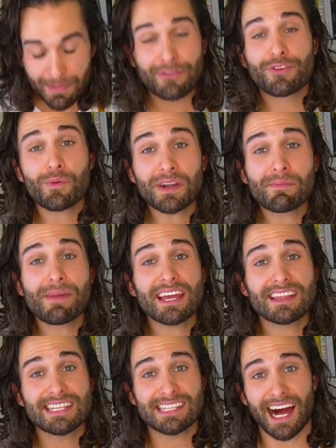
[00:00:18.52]
But if you wanna
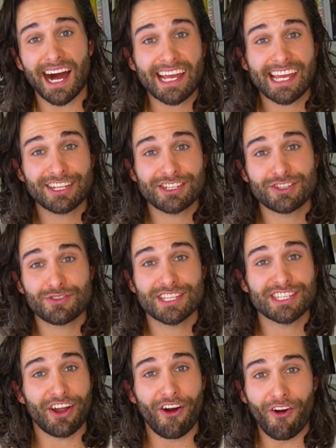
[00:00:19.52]
make these eye-catching
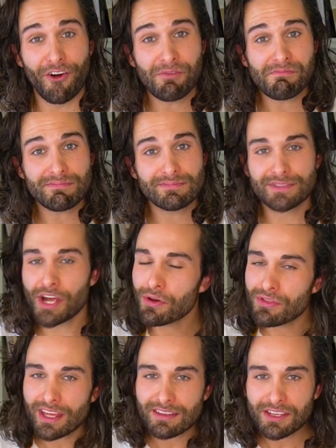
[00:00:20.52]
treats at home,
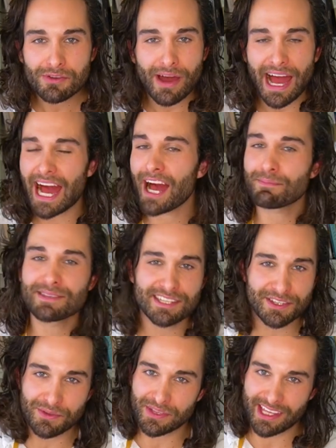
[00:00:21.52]
know that you
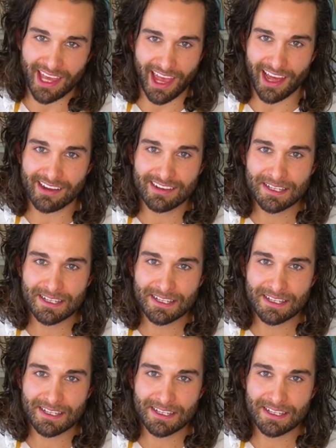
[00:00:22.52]
absolutely can.